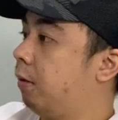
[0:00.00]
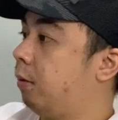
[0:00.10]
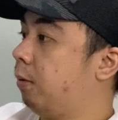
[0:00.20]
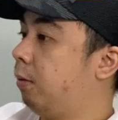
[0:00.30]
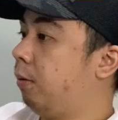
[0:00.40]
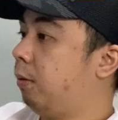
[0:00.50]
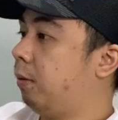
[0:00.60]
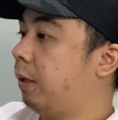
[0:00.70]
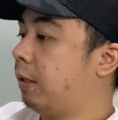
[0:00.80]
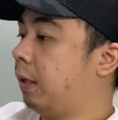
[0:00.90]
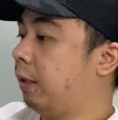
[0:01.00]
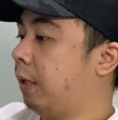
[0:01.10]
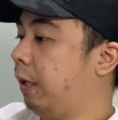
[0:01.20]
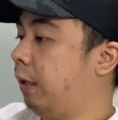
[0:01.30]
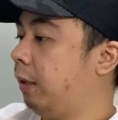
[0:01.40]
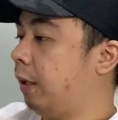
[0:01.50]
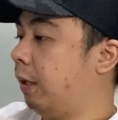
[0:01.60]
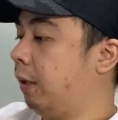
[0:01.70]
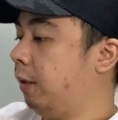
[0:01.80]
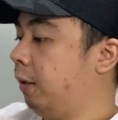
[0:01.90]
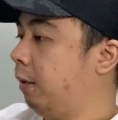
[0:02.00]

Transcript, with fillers: Oh, it's a Titan.